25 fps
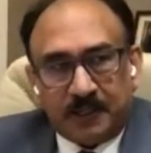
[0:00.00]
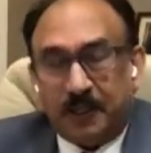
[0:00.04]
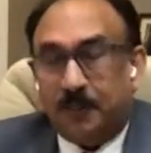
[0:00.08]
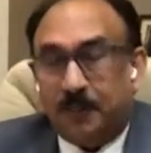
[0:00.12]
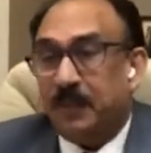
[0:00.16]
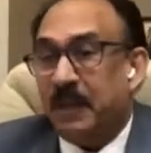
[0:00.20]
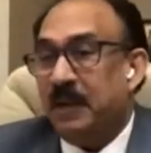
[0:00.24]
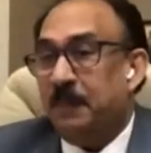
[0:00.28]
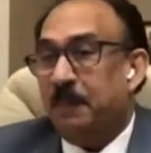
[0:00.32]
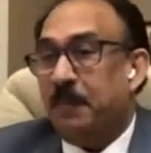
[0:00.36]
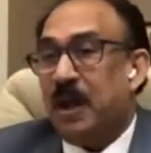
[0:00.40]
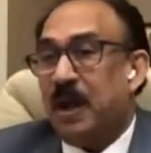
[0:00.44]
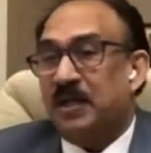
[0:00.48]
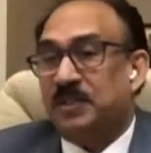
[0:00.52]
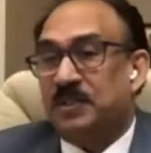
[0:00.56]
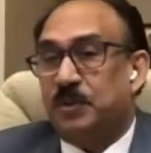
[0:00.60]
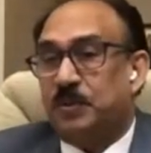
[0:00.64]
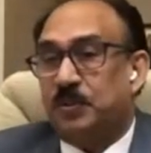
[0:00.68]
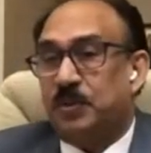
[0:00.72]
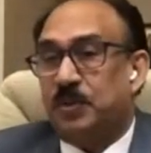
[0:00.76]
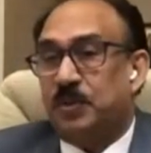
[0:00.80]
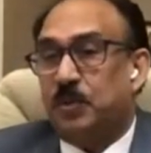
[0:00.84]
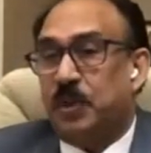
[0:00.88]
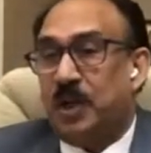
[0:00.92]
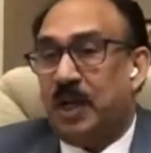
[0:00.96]
The many
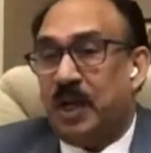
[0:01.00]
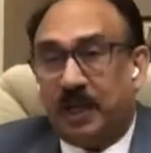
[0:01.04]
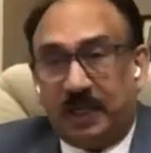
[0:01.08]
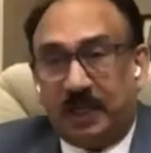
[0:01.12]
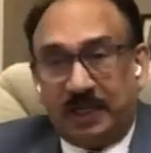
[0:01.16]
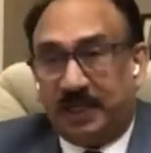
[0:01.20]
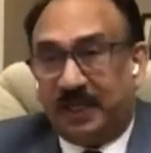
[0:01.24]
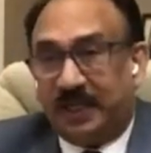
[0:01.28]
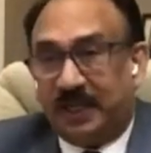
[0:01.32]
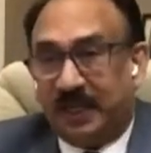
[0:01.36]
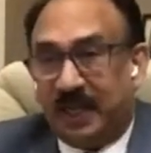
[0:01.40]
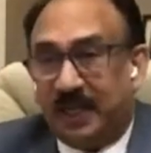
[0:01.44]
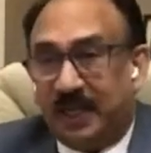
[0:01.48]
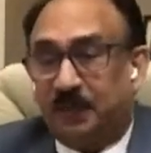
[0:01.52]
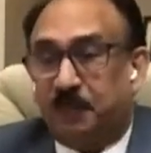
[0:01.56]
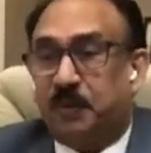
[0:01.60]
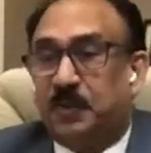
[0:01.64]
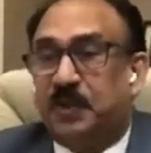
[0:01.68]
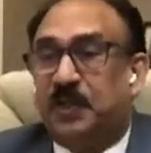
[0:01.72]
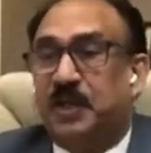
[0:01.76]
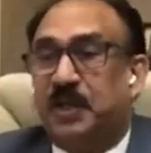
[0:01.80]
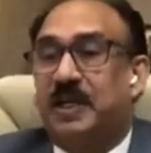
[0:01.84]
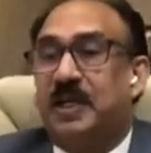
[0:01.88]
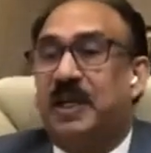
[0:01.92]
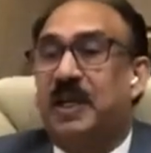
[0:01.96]
parts of the world, India
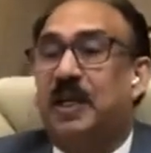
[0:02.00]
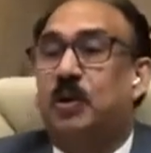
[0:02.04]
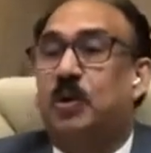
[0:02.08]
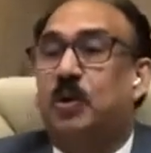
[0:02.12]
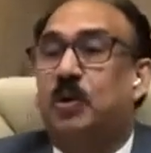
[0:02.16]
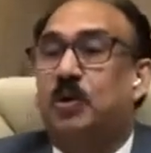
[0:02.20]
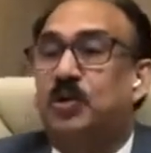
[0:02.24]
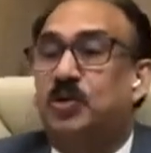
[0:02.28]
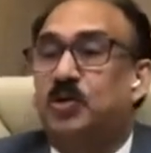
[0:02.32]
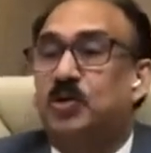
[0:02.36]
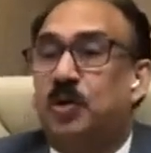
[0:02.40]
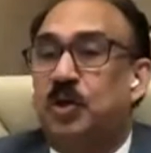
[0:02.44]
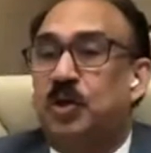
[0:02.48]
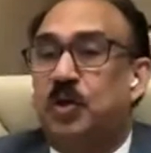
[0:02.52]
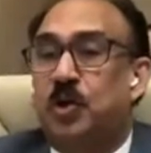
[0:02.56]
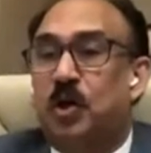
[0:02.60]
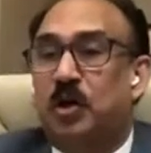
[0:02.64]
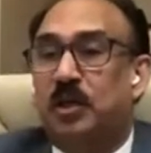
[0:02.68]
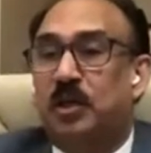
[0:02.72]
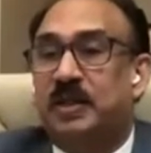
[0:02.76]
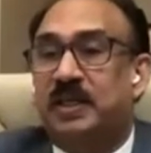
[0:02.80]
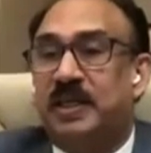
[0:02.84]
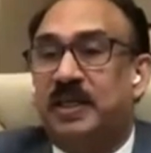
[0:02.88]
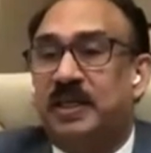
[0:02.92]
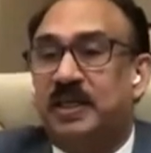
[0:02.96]
in particular, also
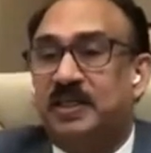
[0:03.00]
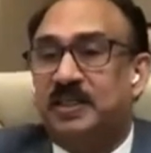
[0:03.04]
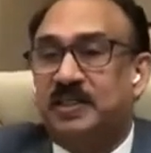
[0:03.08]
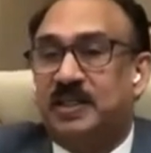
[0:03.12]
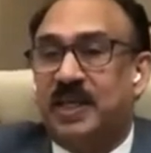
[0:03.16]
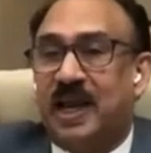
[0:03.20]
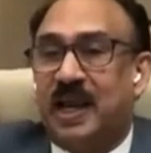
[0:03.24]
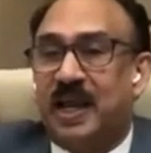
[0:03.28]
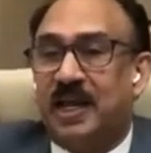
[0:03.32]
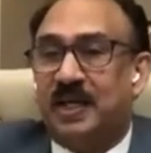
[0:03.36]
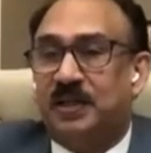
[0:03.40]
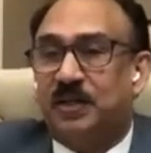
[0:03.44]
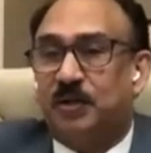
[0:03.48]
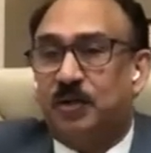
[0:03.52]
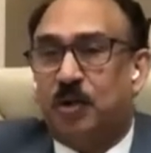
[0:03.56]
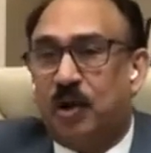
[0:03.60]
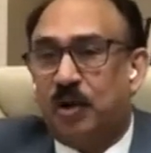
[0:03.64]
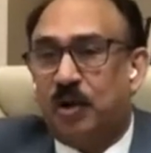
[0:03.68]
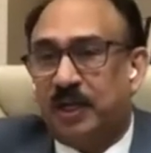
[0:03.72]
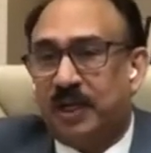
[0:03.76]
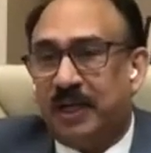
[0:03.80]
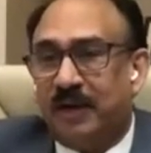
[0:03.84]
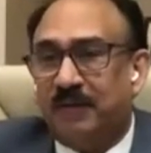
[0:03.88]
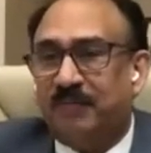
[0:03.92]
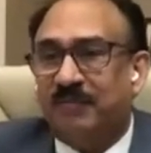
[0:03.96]
Northeast, had
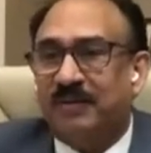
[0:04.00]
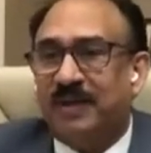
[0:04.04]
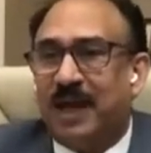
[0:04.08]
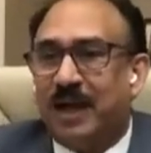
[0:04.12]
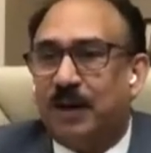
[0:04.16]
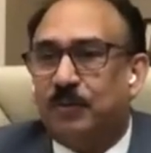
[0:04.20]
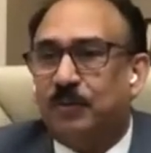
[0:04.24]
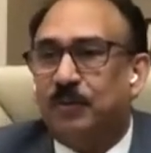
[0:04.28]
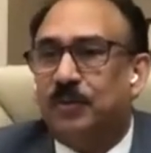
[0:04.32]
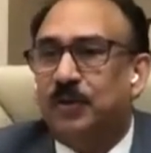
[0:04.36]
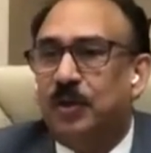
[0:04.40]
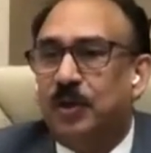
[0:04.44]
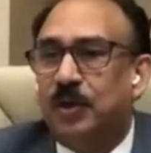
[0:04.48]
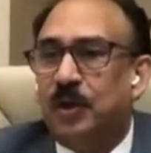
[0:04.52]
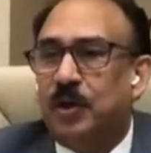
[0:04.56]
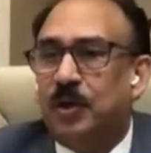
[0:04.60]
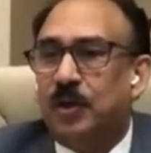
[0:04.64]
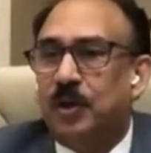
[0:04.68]
got left out